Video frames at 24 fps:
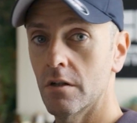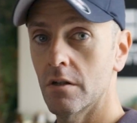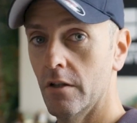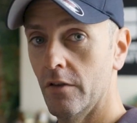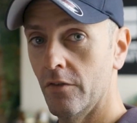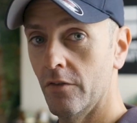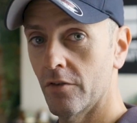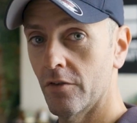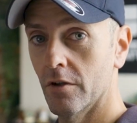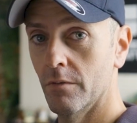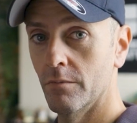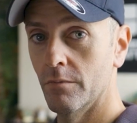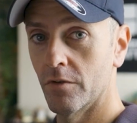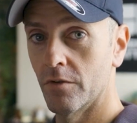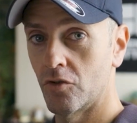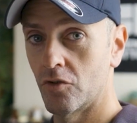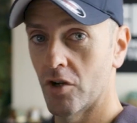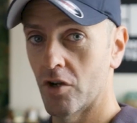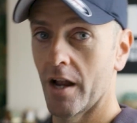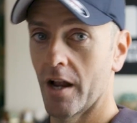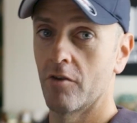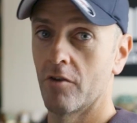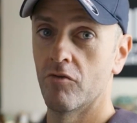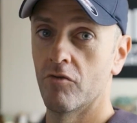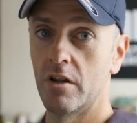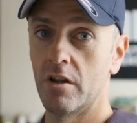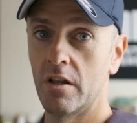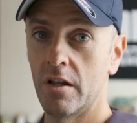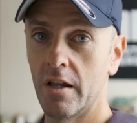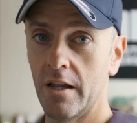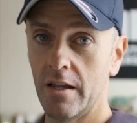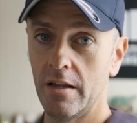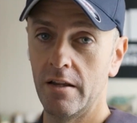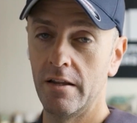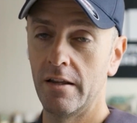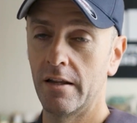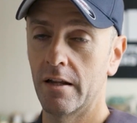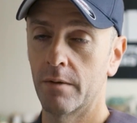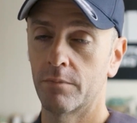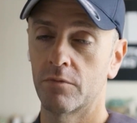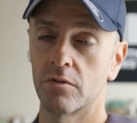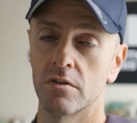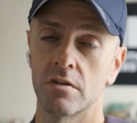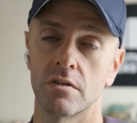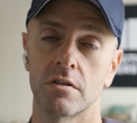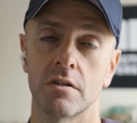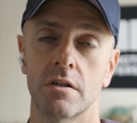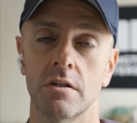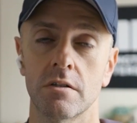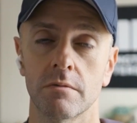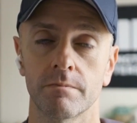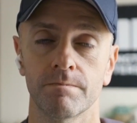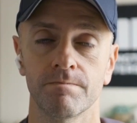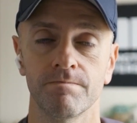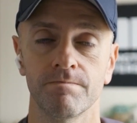in terms of January leading up to the season.